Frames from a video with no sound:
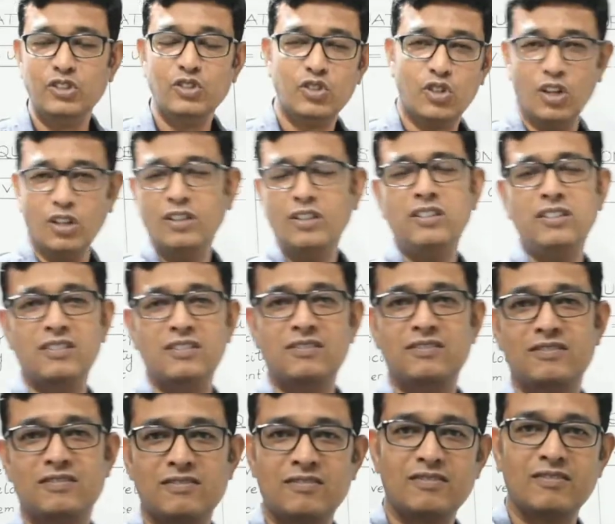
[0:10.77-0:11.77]
all?
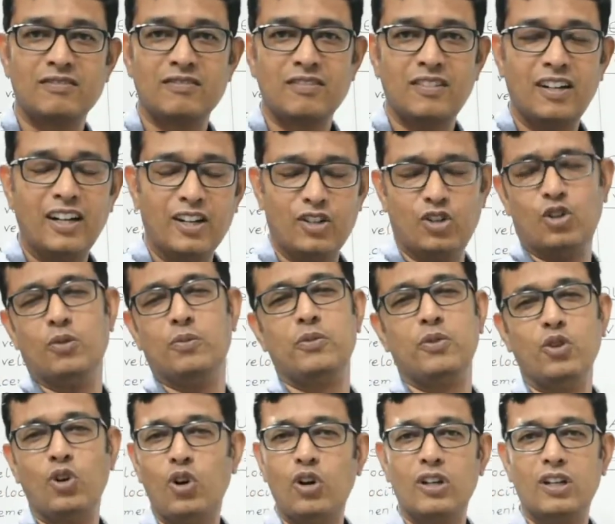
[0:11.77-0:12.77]
I hope
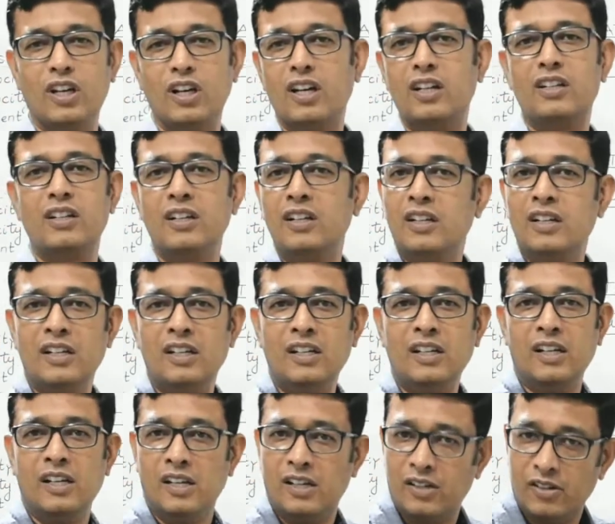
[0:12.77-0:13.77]
you all are
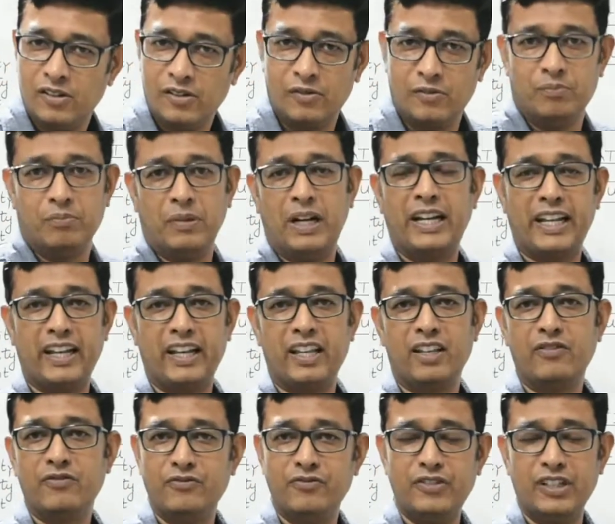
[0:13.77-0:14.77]

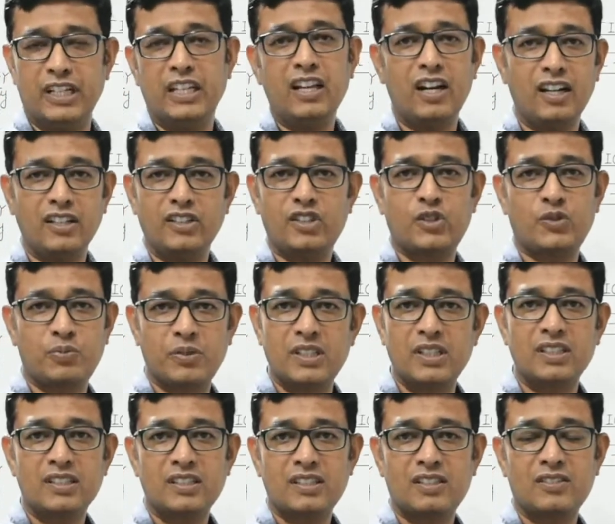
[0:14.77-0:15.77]
maintaining very high
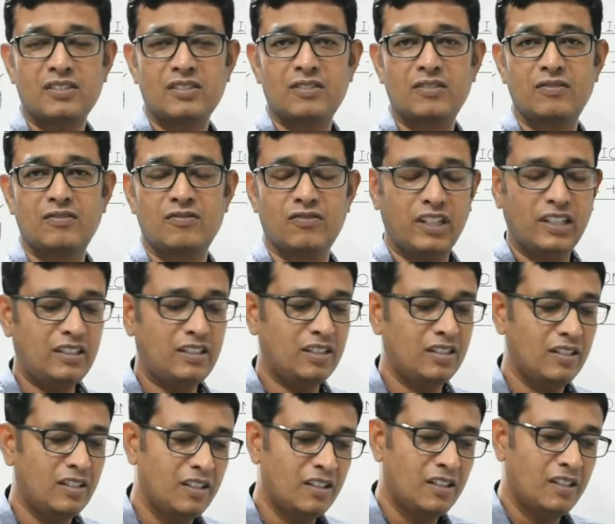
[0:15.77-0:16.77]
spirits, right?
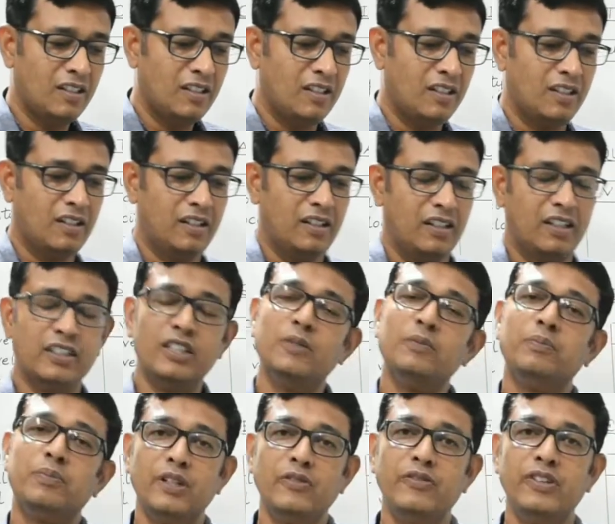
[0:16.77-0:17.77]
In
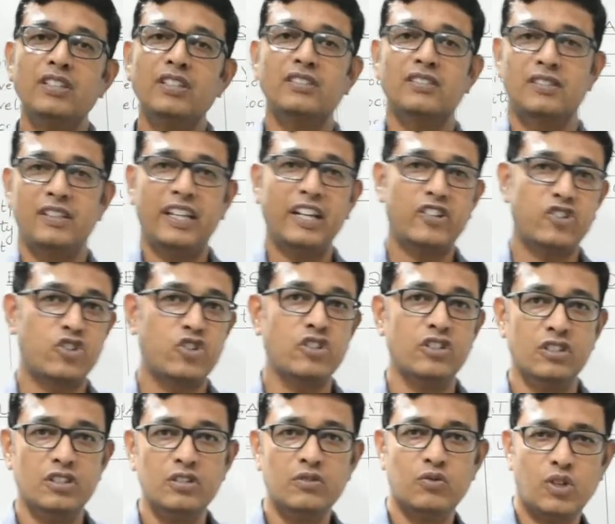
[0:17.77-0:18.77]
the previous lecture,
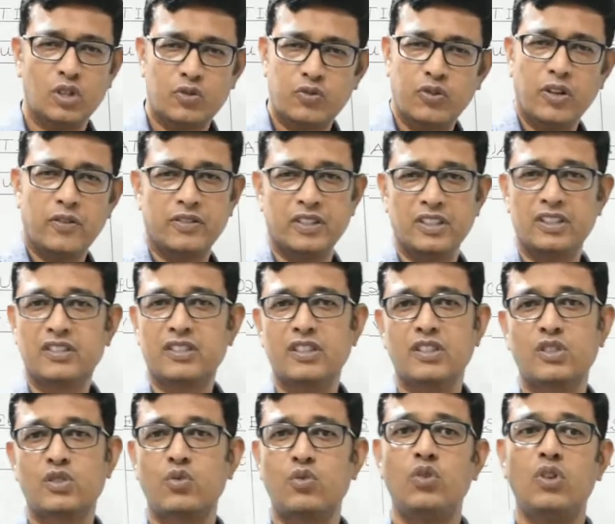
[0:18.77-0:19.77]
what we have
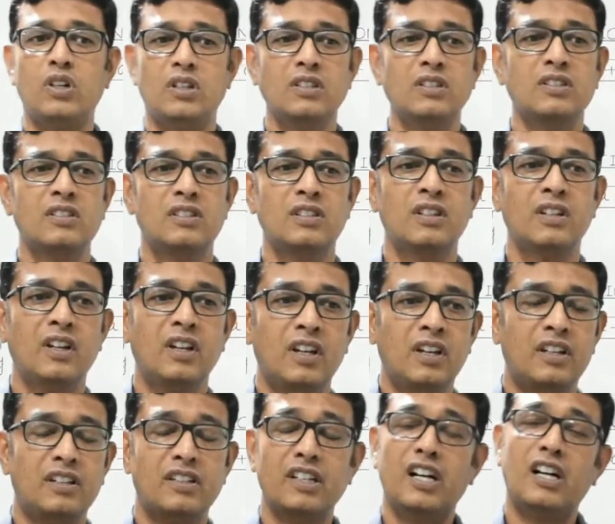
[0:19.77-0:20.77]
discussed was
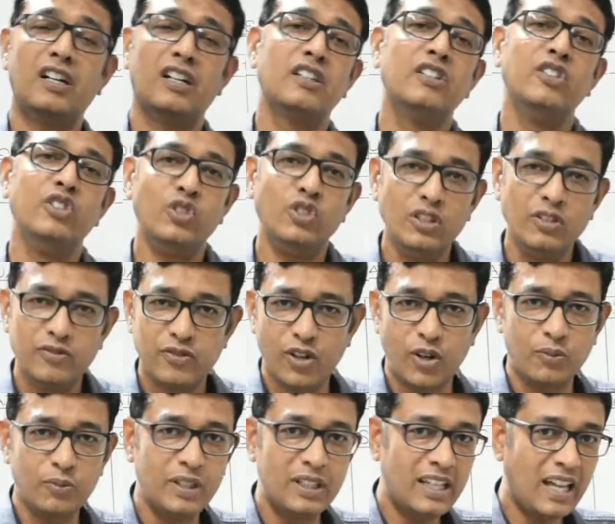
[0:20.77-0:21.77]
regarding
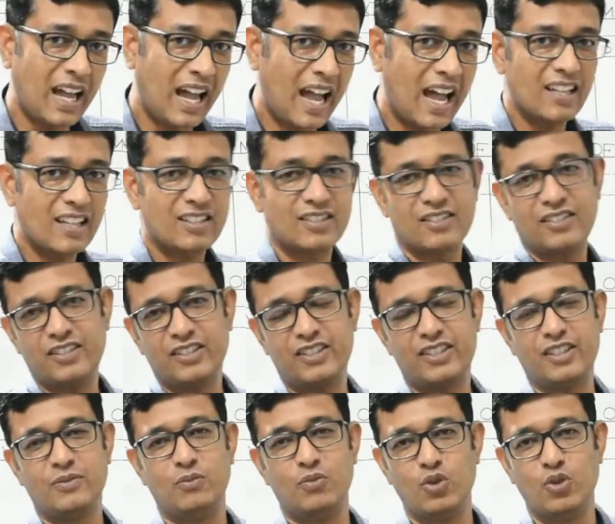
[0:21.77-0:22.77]
uniformly
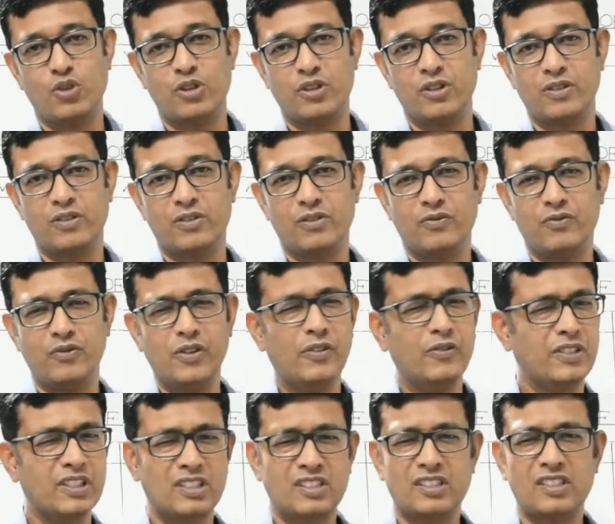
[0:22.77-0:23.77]
accelerated motion. We have
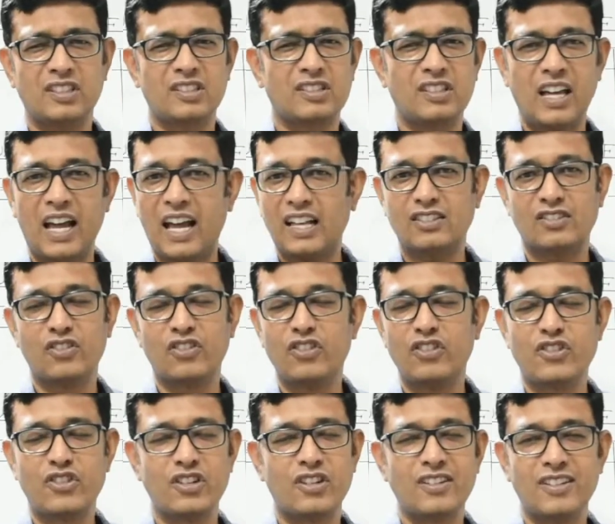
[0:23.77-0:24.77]
discussed
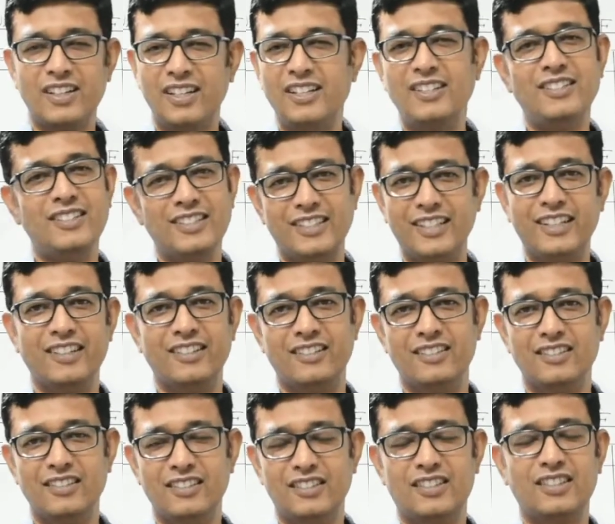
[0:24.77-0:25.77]
acceleration in
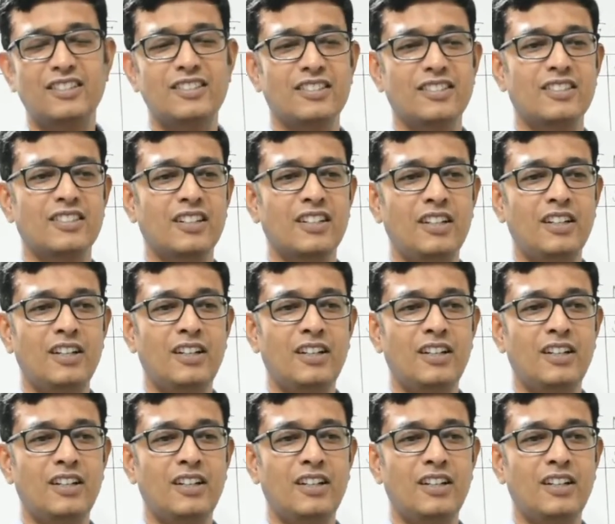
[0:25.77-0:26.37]
detail, isn't it?